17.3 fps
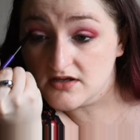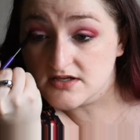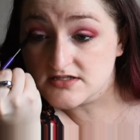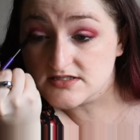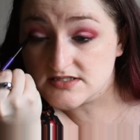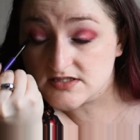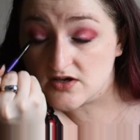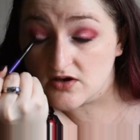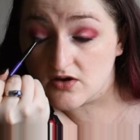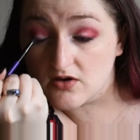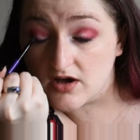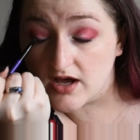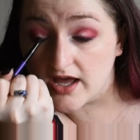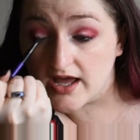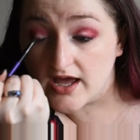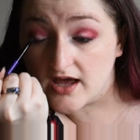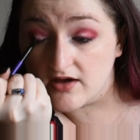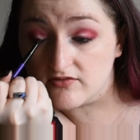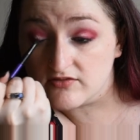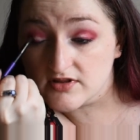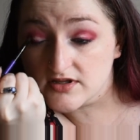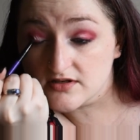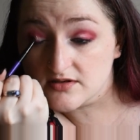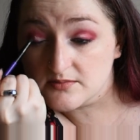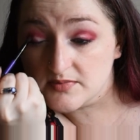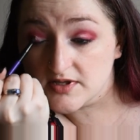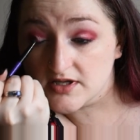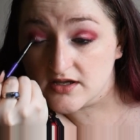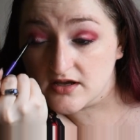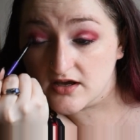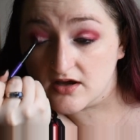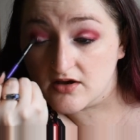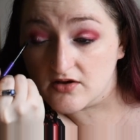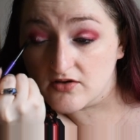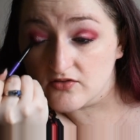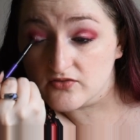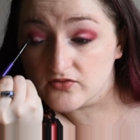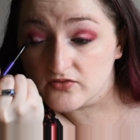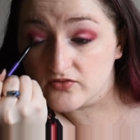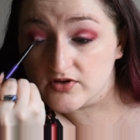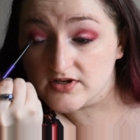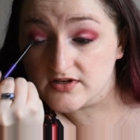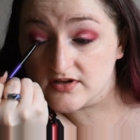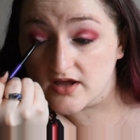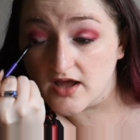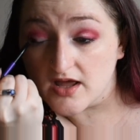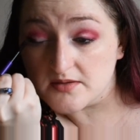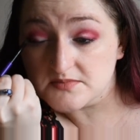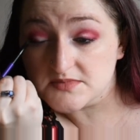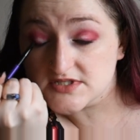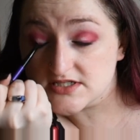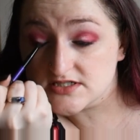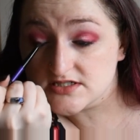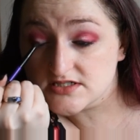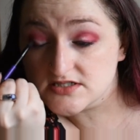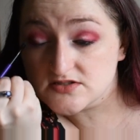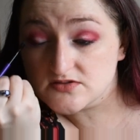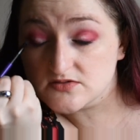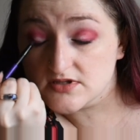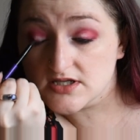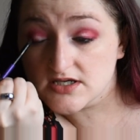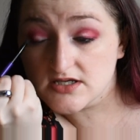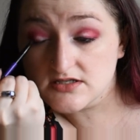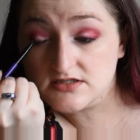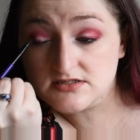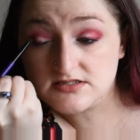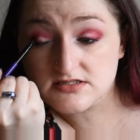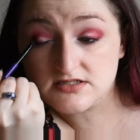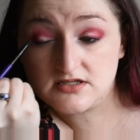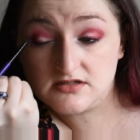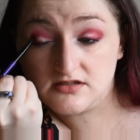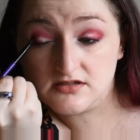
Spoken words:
so I have a little bit of free time to do this.